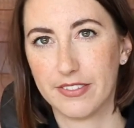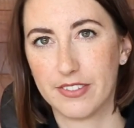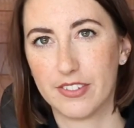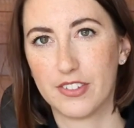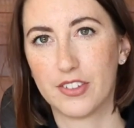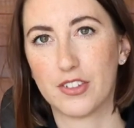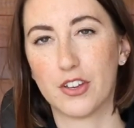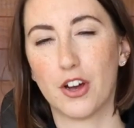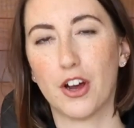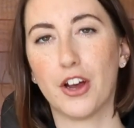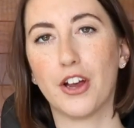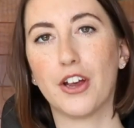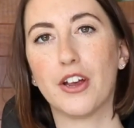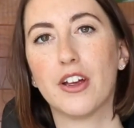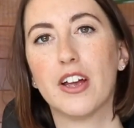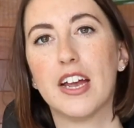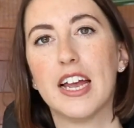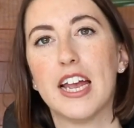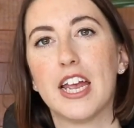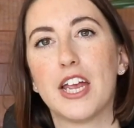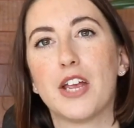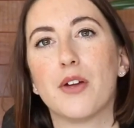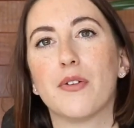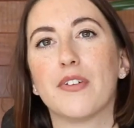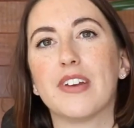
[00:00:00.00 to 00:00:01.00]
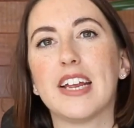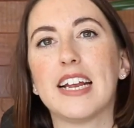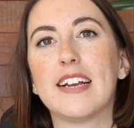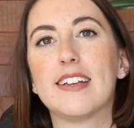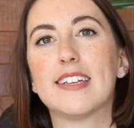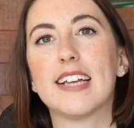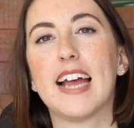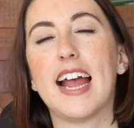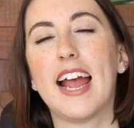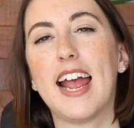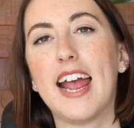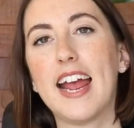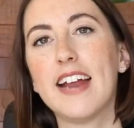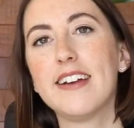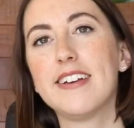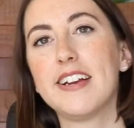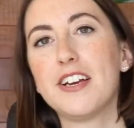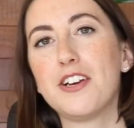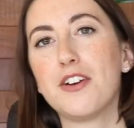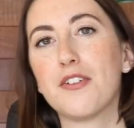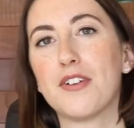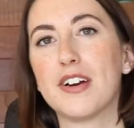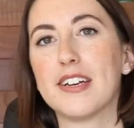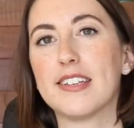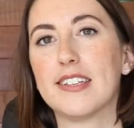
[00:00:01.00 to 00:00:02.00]
So you'll need to hand
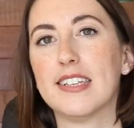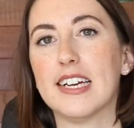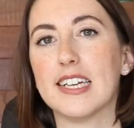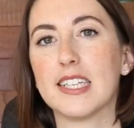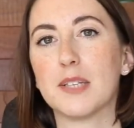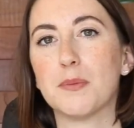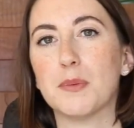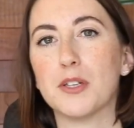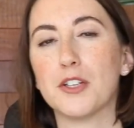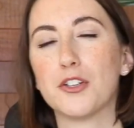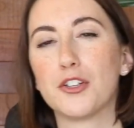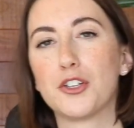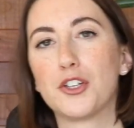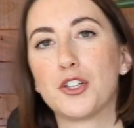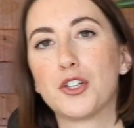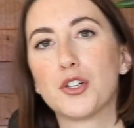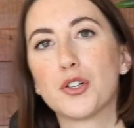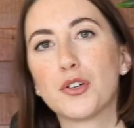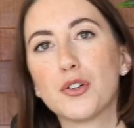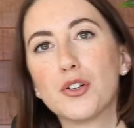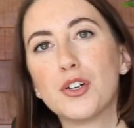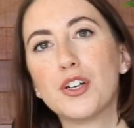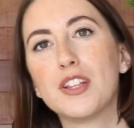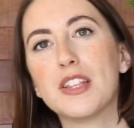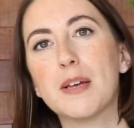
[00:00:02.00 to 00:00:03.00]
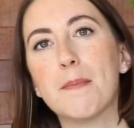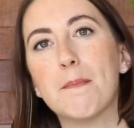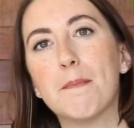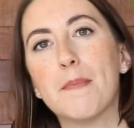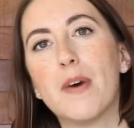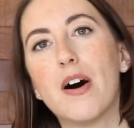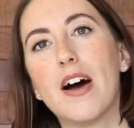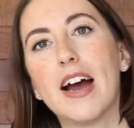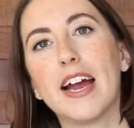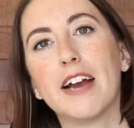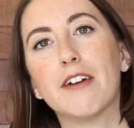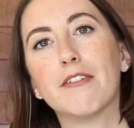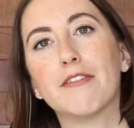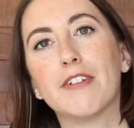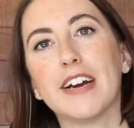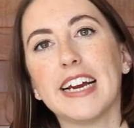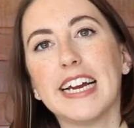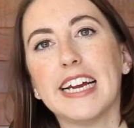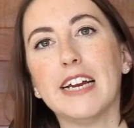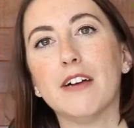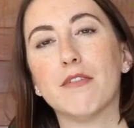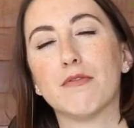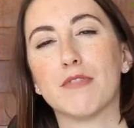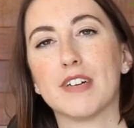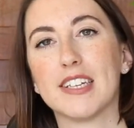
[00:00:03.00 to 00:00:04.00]
in your assessments to the
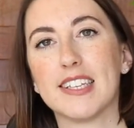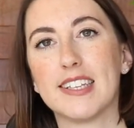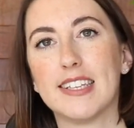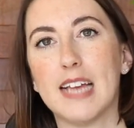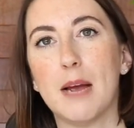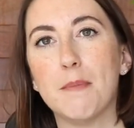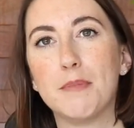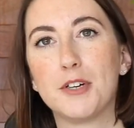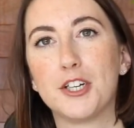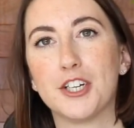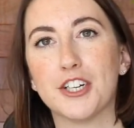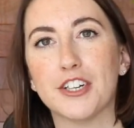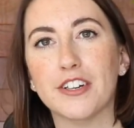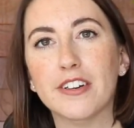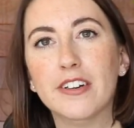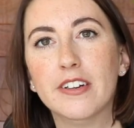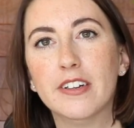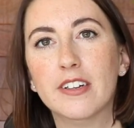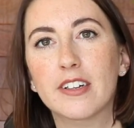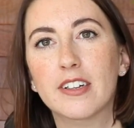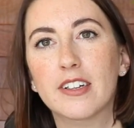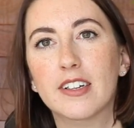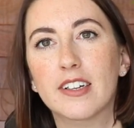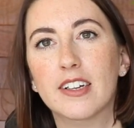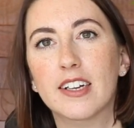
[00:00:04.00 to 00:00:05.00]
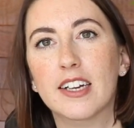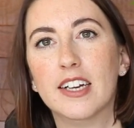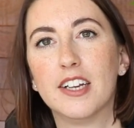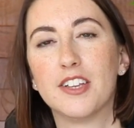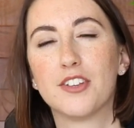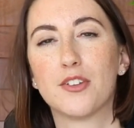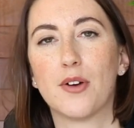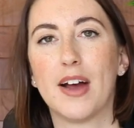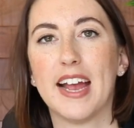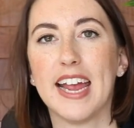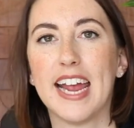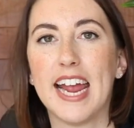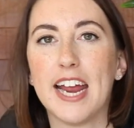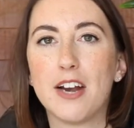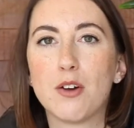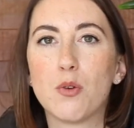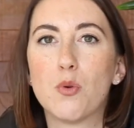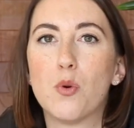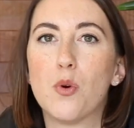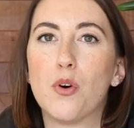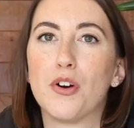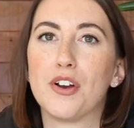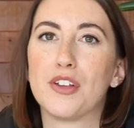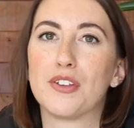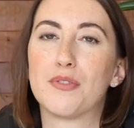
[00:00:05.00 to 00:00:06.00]
Myaree reception, so our
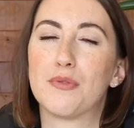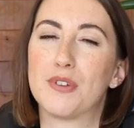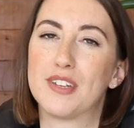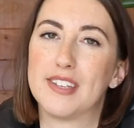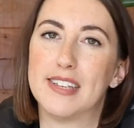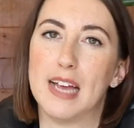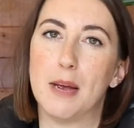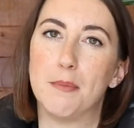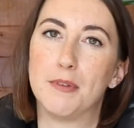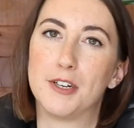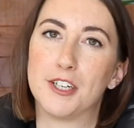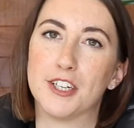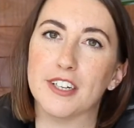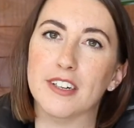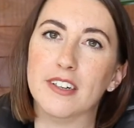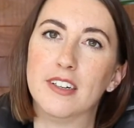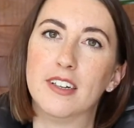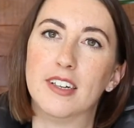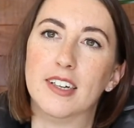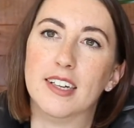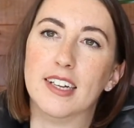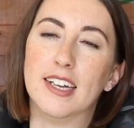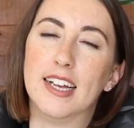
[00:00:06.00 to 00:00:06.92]
headquarters reception,